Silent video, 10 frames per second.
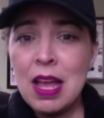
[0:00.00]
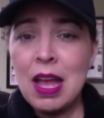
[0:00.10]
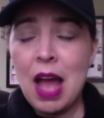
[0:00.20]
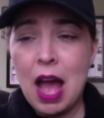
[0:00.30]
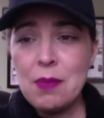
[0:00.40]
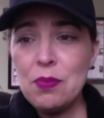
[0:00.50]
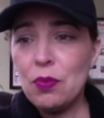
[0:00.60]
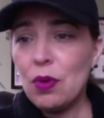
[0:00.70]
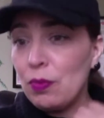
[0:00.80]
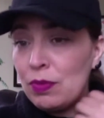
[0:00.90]

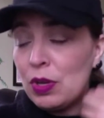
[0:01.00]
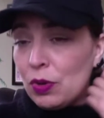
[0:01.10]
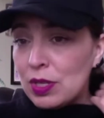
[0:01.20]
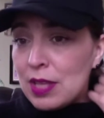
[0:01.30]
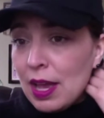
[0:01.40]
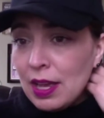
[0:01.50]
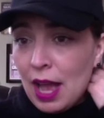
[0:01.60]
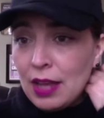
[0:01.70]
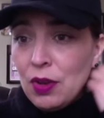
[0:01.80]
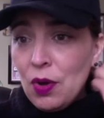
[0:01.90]
I'm, you know, because
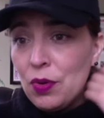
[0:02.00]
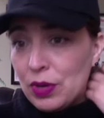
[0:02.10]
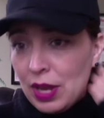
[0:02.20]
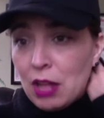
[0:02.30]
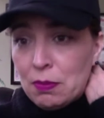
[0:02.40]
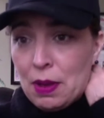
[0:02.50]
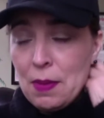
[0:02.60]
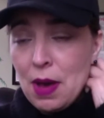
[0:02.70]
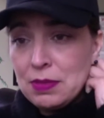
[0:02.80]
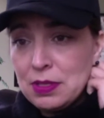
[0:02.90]
I go and help my
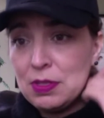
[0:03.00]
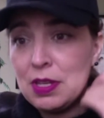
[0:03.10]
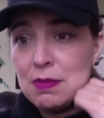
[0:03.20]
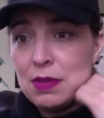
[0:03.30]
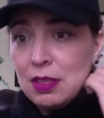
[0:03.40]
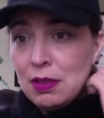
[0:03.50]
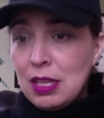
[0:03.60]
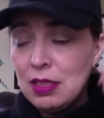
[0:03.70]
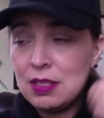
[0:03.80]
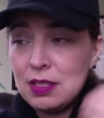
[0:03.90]
mom sometime
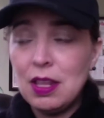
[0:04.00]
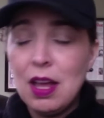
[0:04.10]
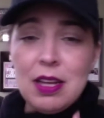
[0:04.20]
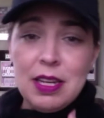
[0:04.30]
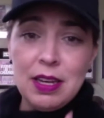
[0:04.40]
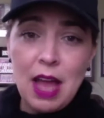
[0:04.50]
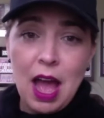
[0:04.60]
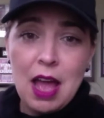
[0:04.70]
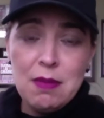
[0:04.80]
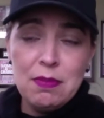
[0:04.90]
in the salon, and
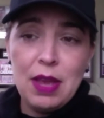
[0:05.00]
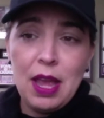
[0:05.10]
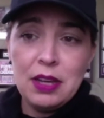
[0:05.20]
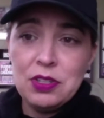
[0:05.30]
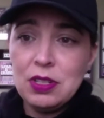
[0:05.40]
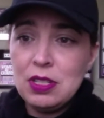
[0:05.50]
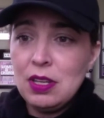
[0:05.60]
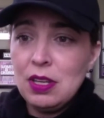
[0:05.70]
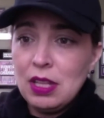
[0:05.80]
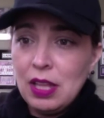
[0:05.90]
I'm
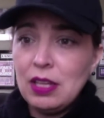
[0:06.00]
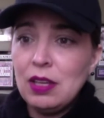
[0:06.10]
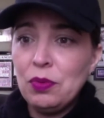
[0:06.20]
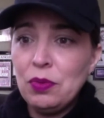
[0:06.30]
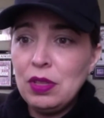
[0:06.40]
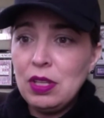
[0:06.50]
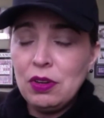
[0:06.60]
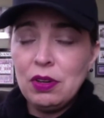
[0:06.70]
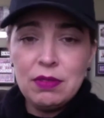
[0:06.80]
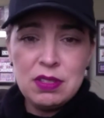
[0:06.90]
actually like really
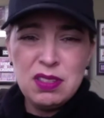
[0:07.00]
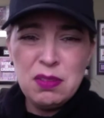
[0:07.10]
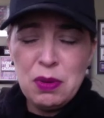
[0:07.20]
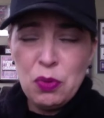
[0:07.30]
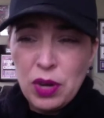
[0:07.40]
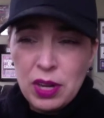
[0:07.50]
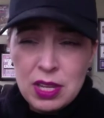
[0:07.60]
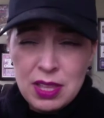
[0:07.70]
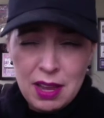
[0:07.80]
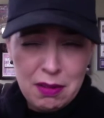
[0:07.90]
nervous to be wearing
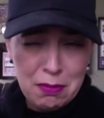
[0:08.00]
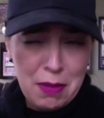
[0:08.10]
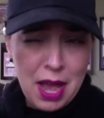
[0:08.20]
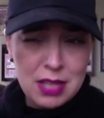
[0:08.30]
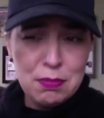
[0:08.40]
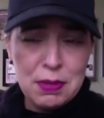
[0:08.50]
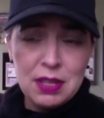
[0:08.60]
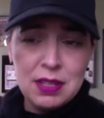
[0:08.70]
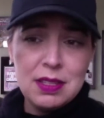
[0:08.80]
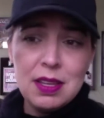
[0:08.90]
that mask
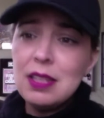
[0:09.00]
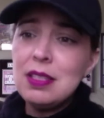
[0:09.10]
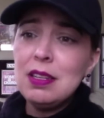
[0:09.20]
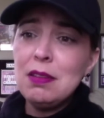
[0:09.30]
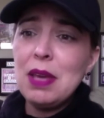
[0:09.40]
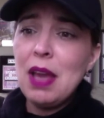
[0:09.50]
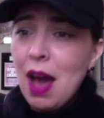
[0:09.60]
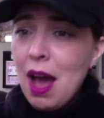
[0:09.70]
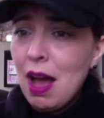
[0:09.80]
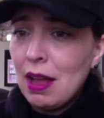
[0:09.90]
because it's going to be
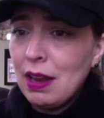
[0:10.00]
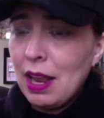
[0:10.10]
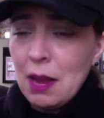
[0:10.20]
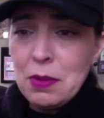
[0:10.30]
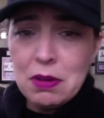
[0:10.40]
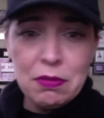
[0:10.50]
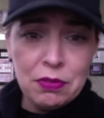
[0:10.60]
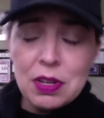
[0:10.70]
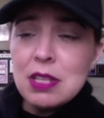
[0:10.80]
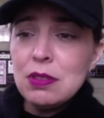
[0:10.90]
hot and I'm going to
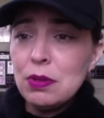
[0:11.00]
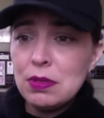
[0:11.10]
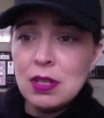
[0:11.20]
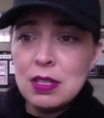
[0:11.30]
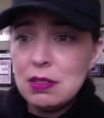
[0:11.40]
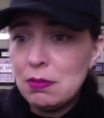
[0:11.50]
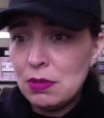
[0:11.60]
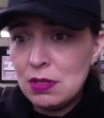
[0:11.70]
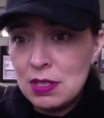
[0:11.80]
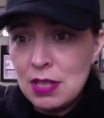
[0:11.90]
freeze those
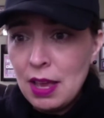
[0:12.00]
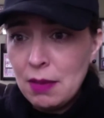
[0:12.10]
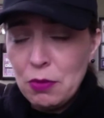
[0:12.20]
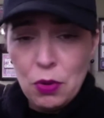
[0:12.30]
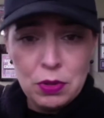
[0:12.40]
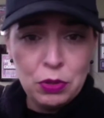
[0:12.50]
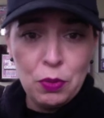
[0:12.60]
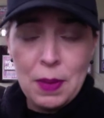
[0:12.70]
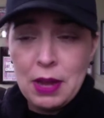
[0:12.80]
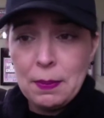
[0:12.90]
customers because I am going through
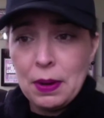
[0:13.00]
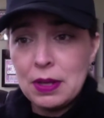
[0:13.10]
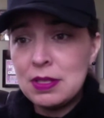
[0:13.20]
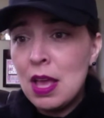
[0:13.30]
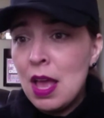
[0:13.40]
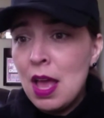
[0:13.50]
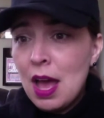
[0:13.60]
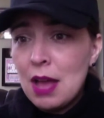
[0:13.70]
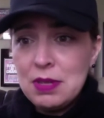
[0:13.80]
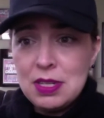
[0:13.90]
menopause.
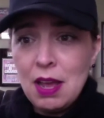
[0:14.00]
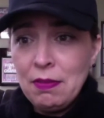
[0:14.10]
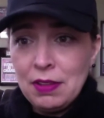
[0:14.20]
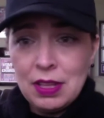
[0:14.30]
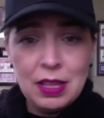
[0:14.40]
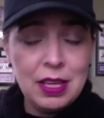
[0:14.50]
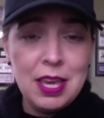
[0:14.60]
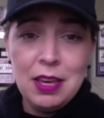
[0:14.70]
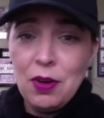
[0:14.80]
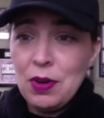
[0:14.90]
I'm definitely
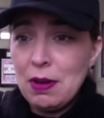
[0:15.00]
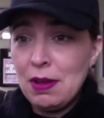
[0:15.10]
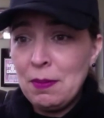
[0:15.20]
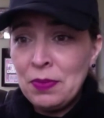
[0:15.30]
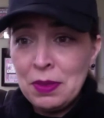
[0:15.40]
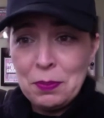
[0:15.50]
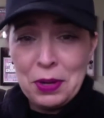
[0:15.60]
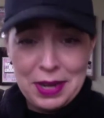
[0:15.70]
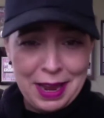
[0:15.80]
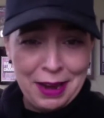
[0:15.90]
going to
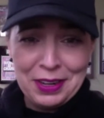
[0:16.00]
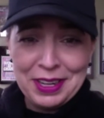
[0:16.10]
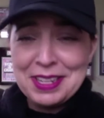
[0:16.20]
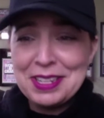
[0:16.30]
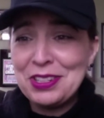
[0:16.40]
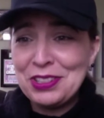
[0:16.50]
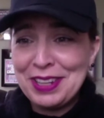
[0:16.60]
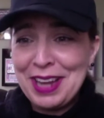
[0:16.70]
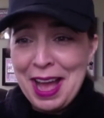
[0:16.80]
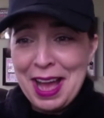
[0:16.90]
put air
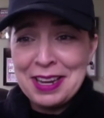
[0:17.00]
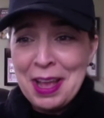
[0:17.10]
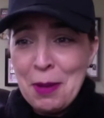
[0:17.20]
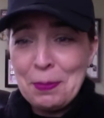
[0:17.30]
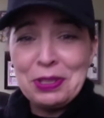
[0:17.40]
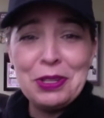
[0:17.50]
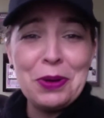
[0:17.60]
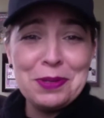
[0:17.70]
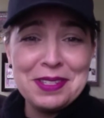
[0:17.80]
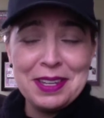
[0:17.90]
conditioning on
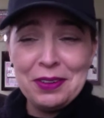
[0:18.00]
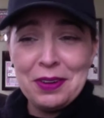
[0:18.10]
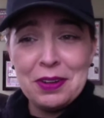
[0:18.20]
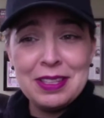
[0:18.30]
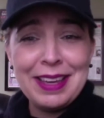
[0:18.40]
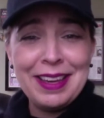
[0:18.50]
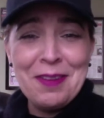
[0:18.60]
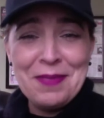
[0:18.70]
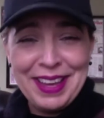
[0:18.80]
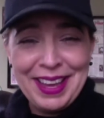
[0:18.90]
below zero. It's like,
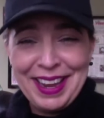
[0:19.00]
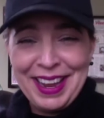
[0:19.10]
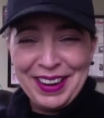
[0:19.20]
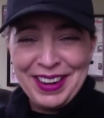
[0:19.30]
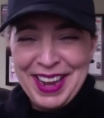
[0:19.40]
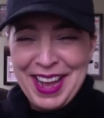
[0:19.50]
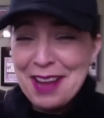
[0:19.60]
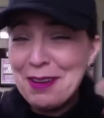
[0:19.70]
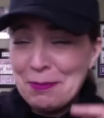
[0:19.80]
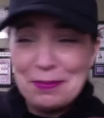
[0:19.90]
come and get a haircut.